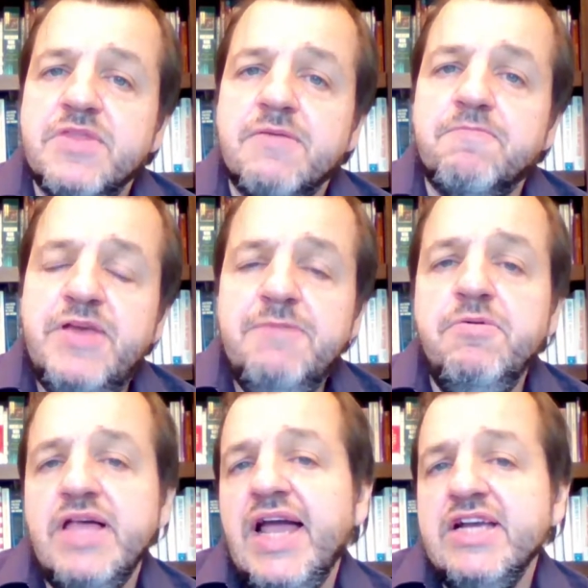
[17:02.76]

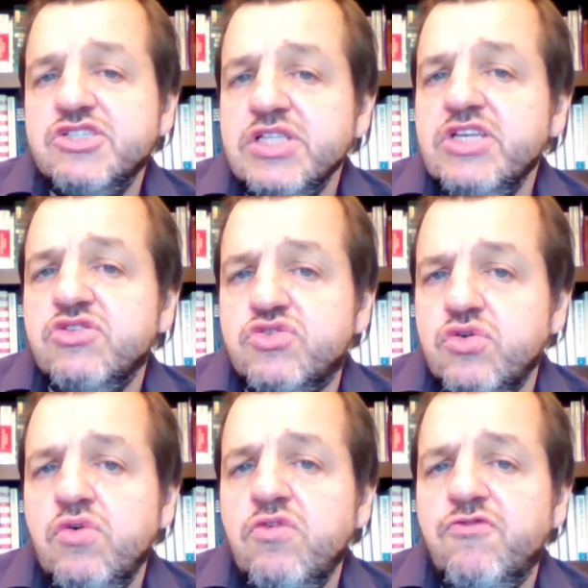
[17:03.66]
people actually
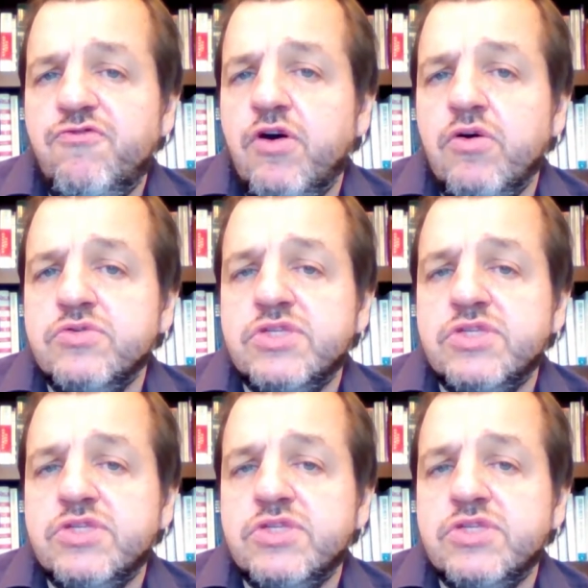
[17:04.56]
do vote